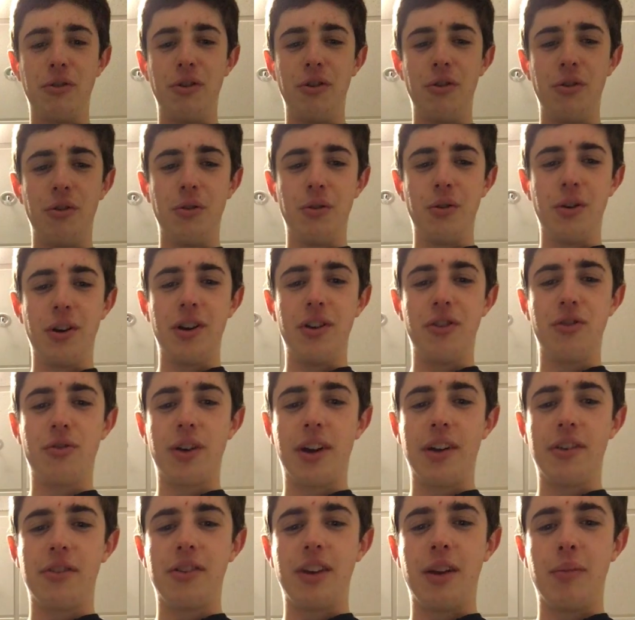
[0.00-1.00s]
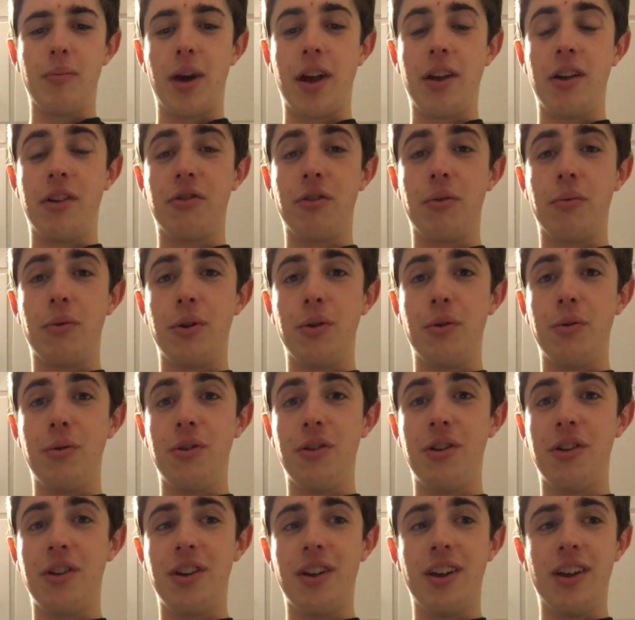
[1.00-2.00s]
to dress and bandage a
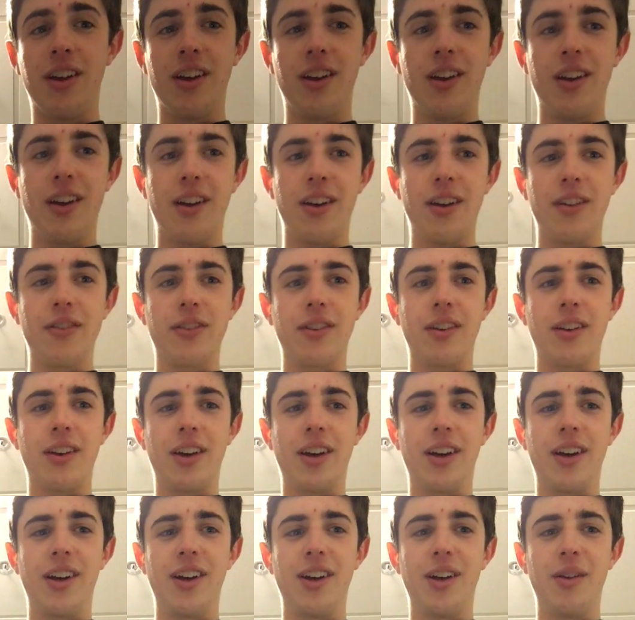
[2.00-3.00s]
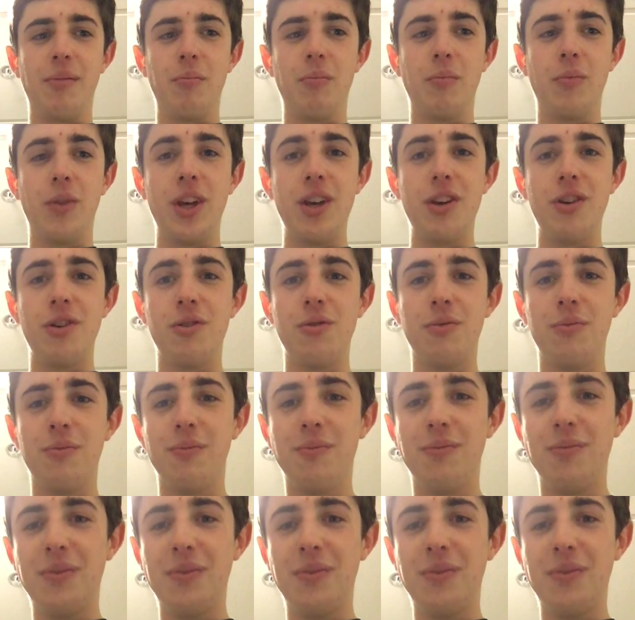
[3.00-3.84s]
wound. Thank you.